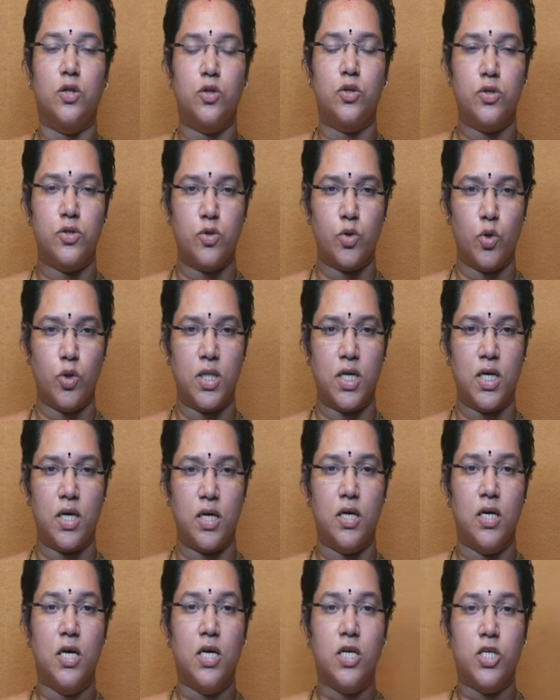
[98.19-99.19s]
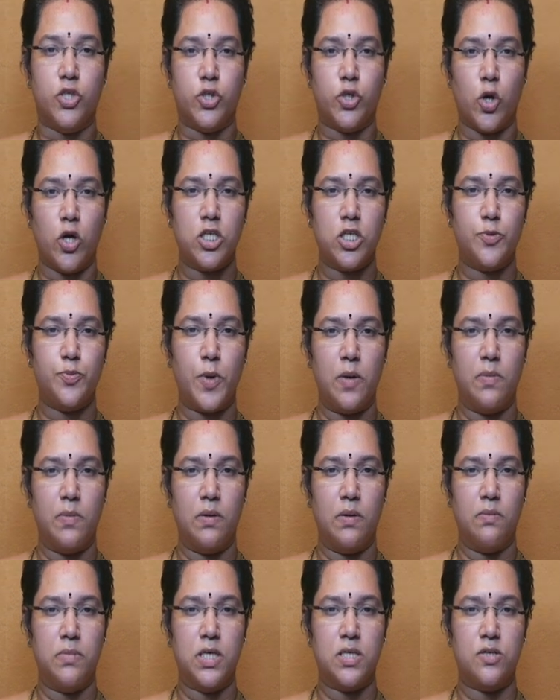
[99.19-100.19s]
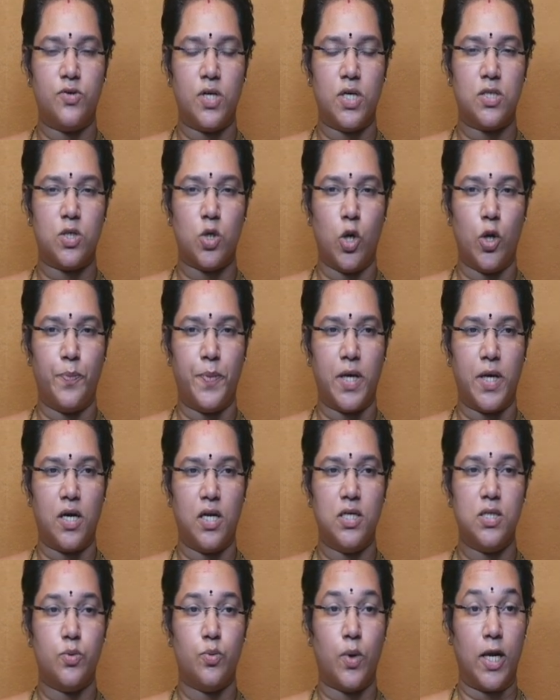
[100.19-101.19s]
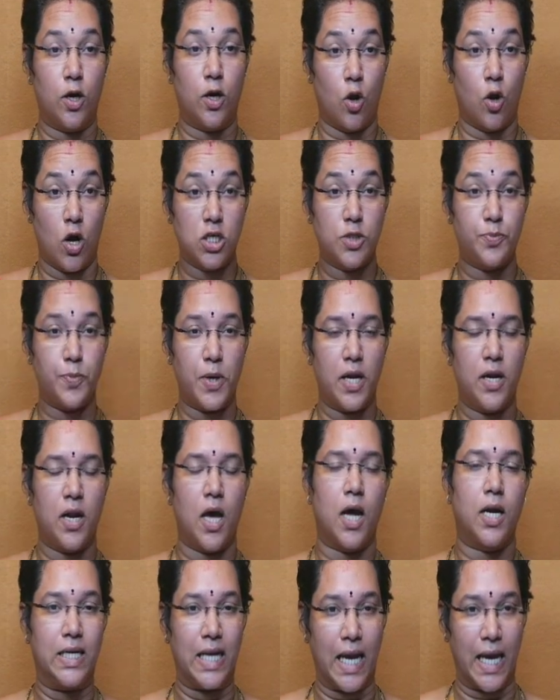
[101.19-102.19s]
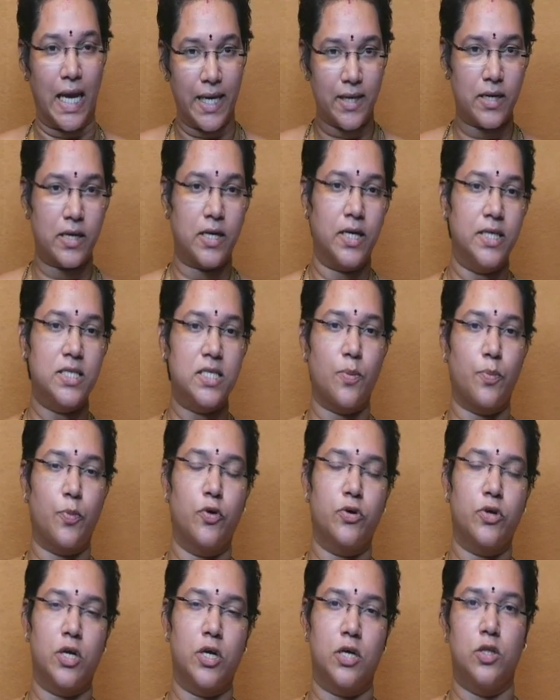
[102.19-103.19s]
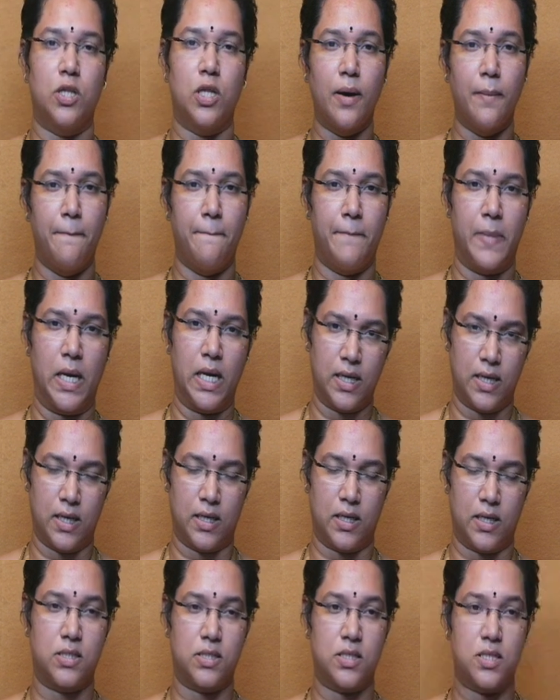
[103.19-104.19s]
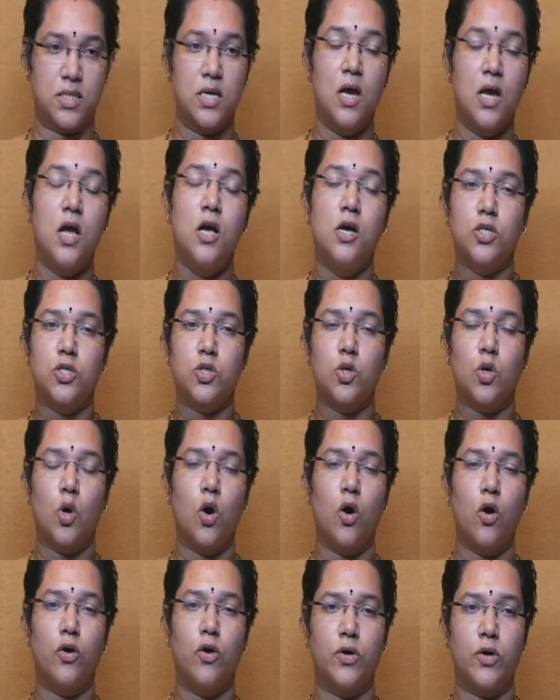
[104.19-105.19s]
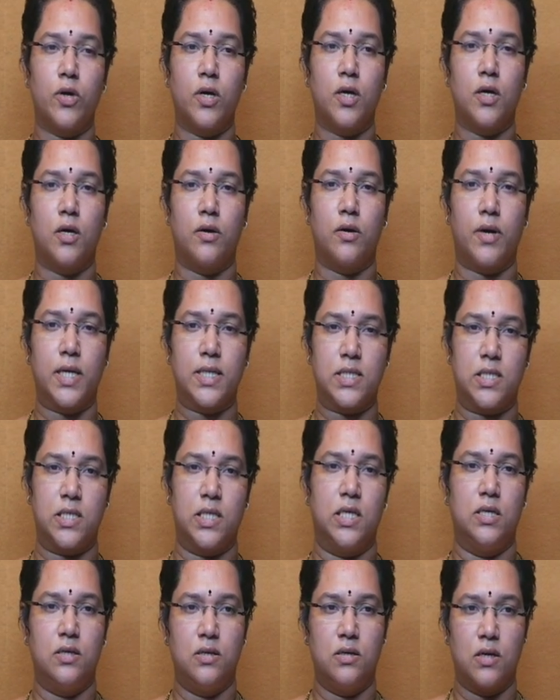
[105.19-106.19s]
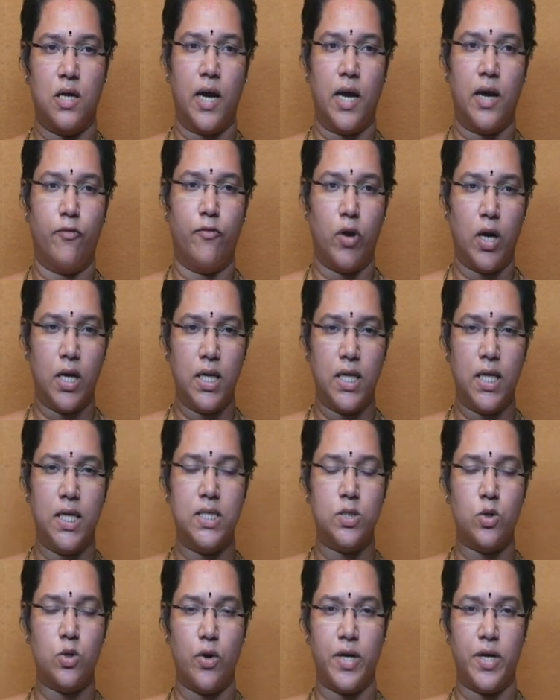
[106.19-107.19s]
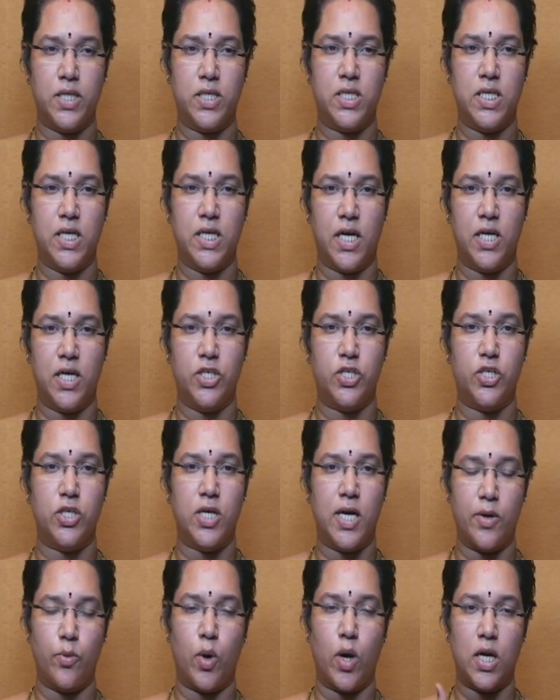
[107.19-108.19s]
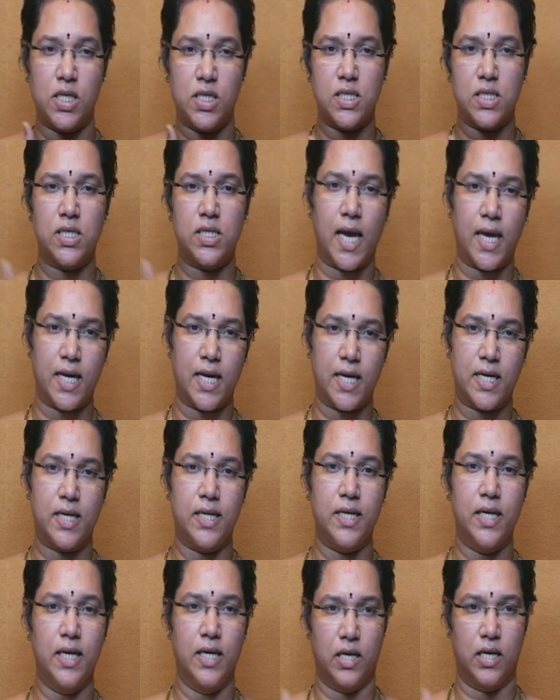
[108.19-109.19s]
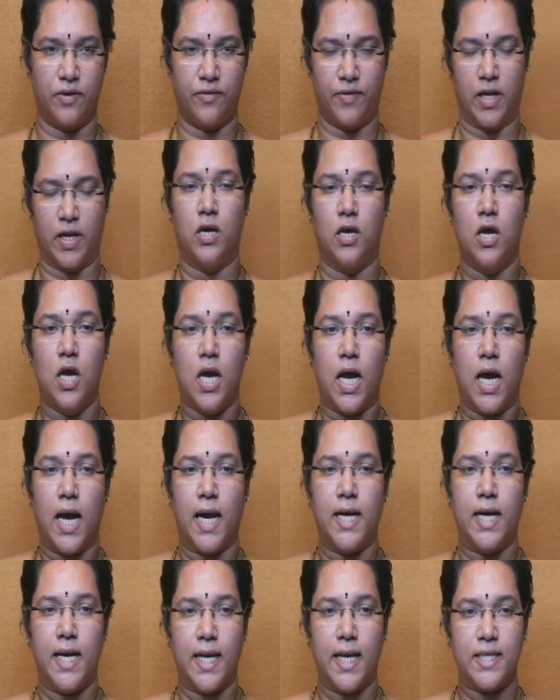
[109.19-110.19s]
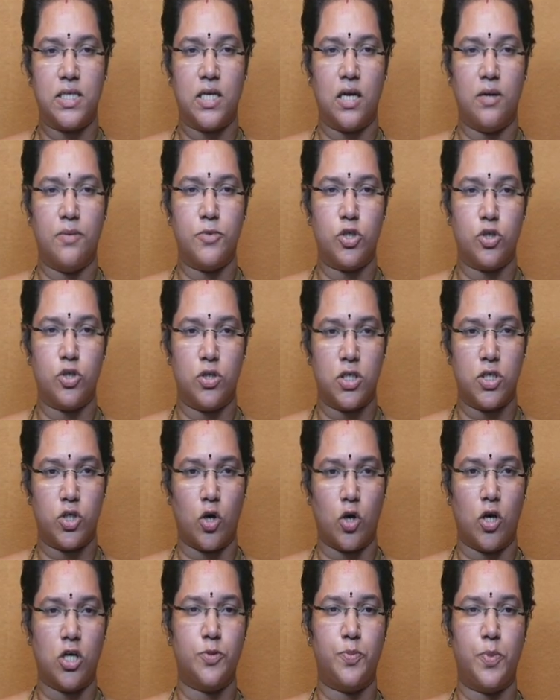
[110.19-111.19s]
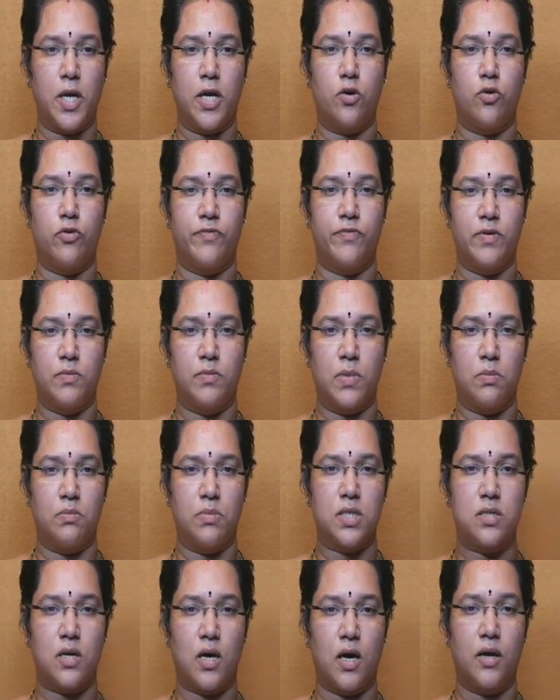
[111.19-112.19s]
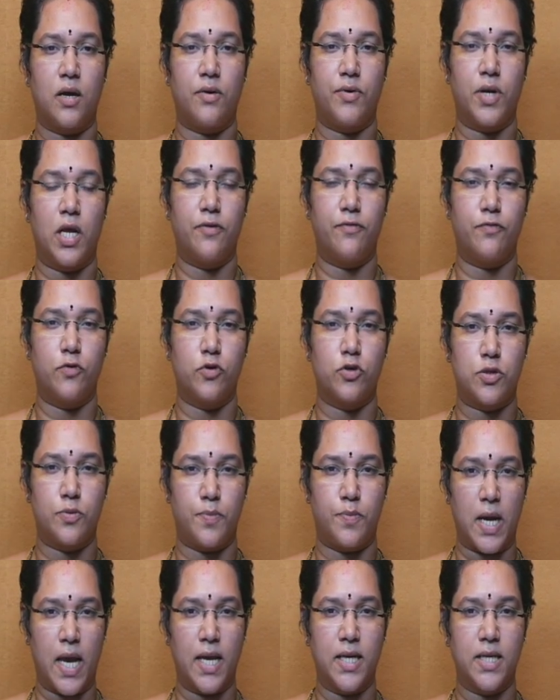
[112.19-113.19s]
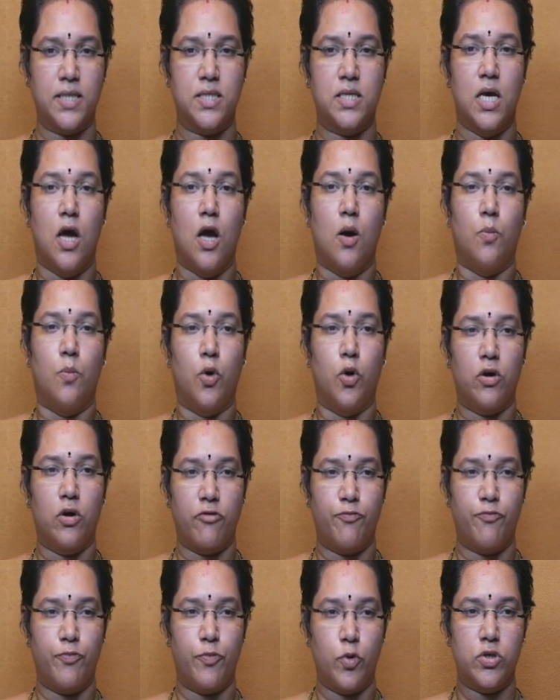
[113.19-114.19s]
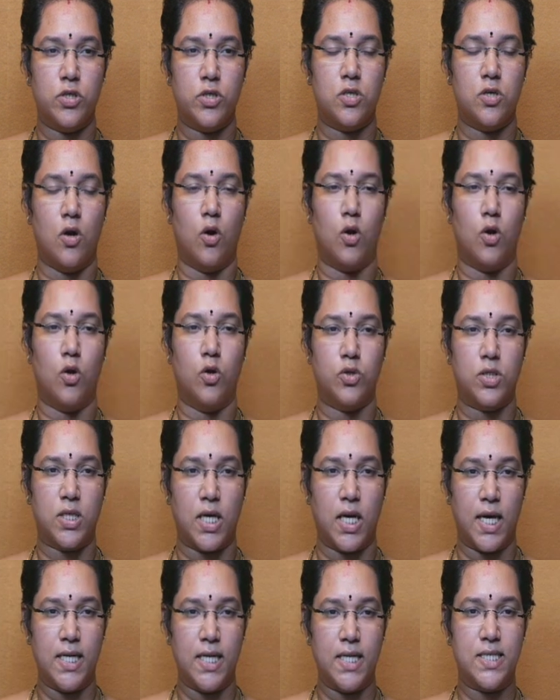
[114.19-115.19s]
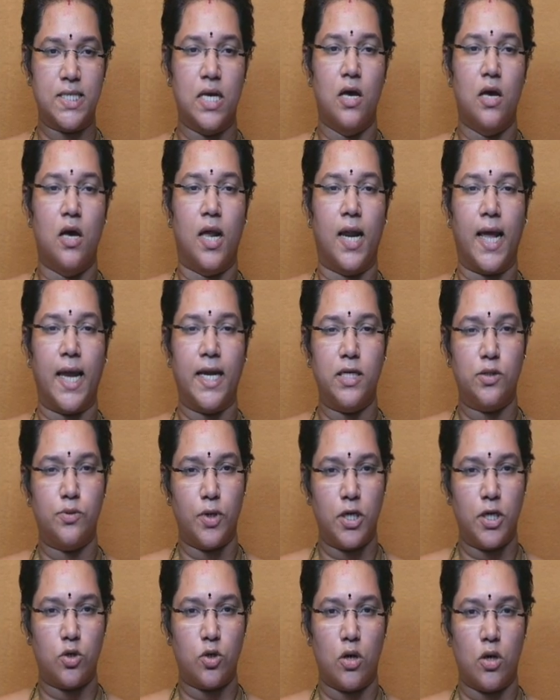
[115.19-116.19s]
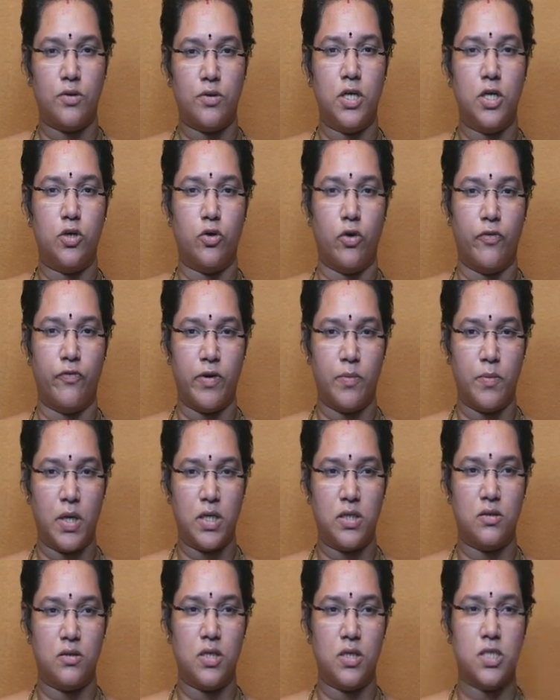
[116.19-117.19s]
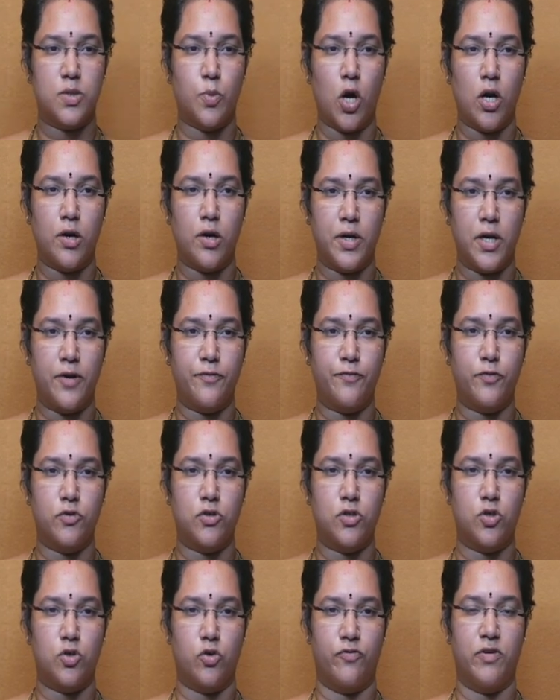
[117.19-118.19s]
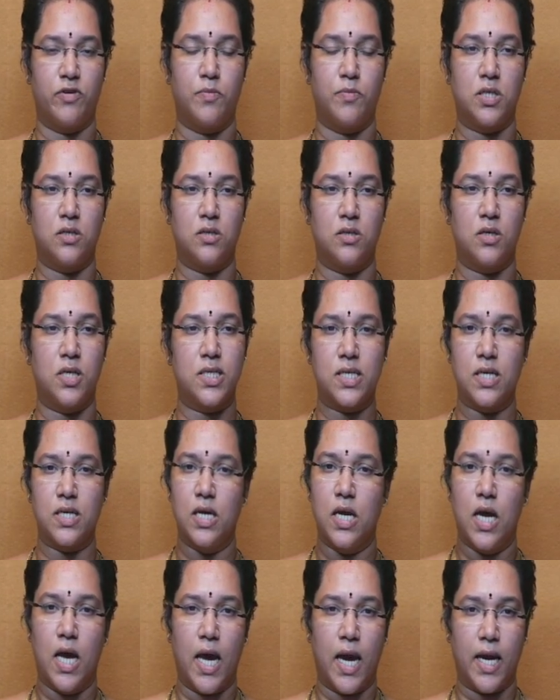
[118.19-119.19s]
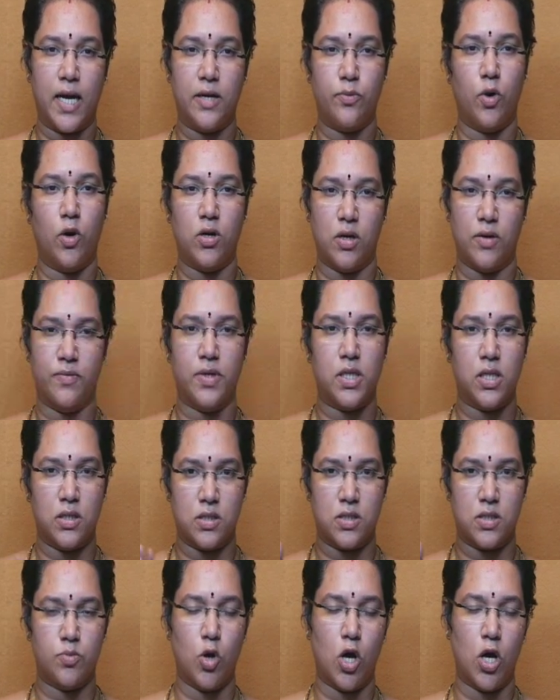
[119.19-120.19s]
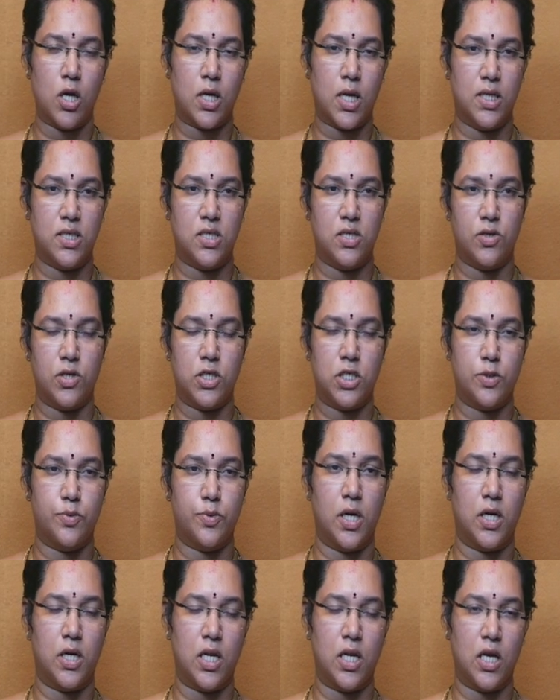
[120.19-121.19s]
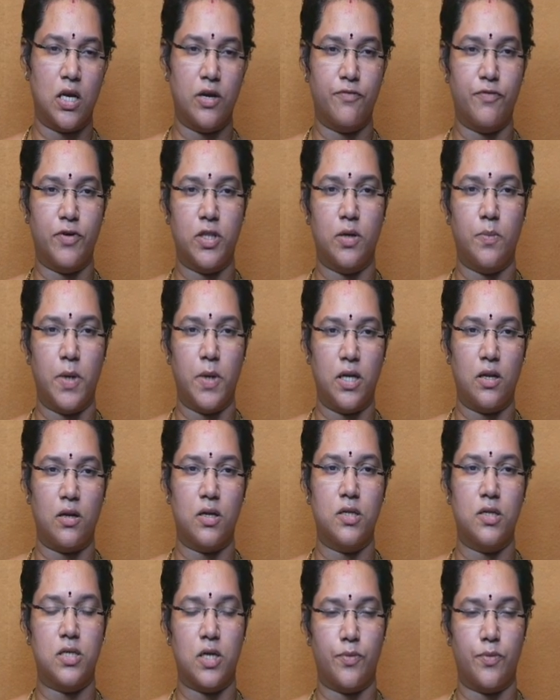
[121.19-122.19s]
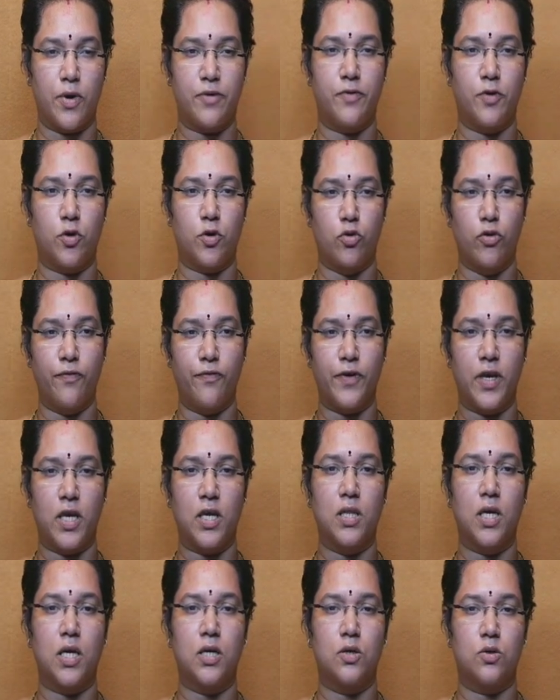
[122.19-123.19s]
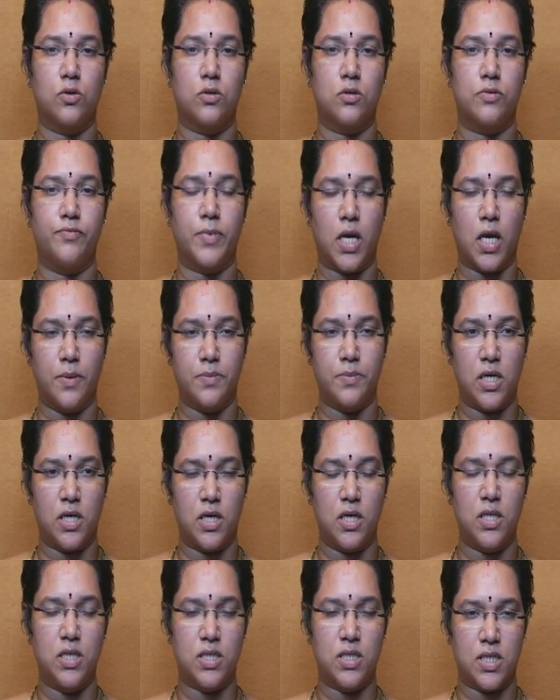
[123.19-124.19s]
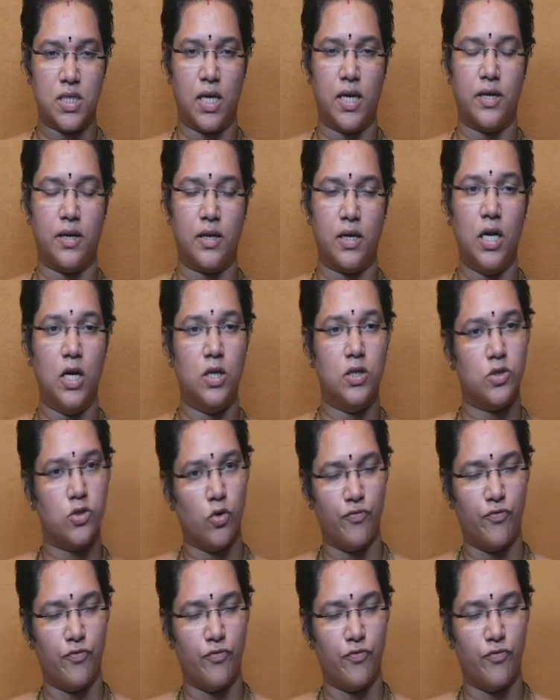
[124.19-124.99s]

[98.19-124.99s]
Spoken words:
So the short span members rest on purlins while long span are directly supported in the main girders. So resting, one is on resting condition and one is directly given. And next comes to the short span roofing members are reinforced planks, mode of pours, hollow tiles, lightweight concrete roofing materials, small reinforced roofing materials, and whatever the small considerations we are taking for the materials required for roofing, that comes under this category, so